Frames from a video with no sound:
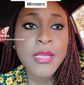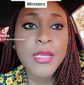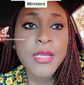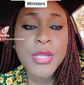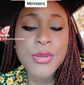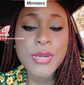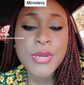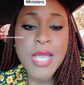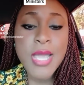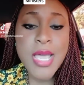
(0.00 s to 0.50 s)

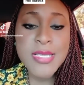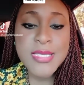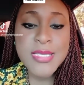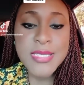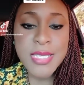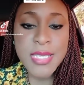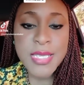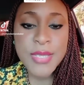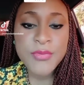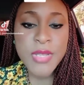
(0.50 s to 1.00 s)
Now,
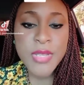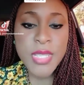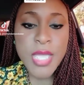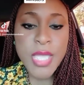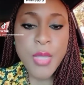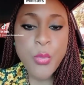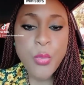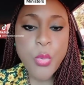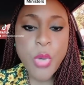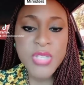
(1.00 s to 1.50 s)
last evening,
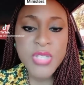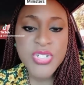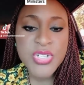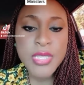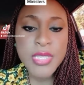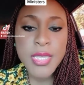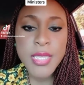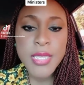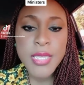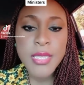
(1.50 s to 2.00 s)
I
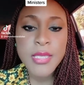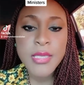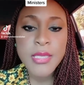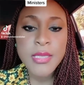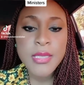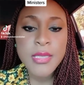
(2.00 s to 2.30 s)
watched the